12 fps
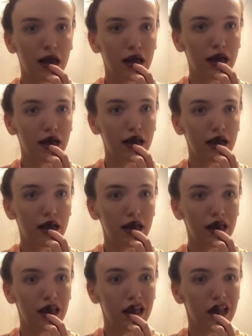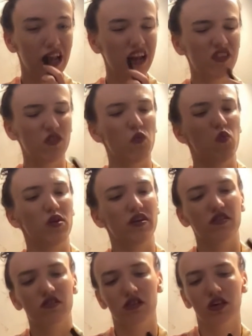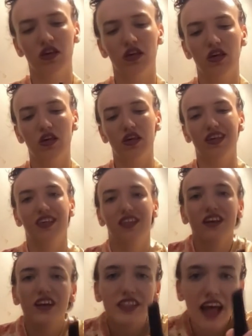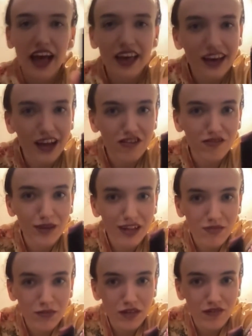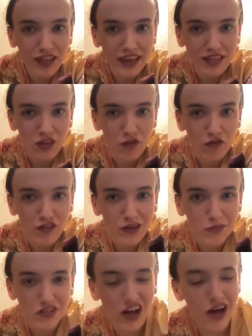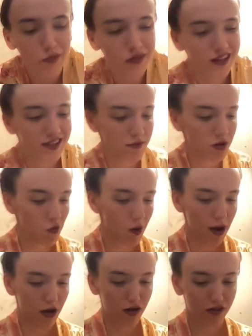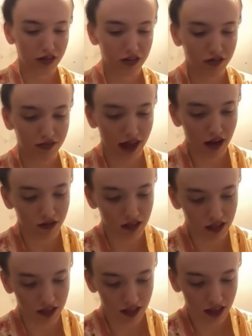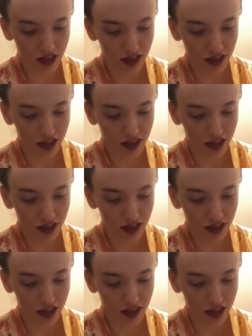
kind of. That is a weird. Look at that. It kind of reminds me of like the flip top Lizzie McGuire early 2000s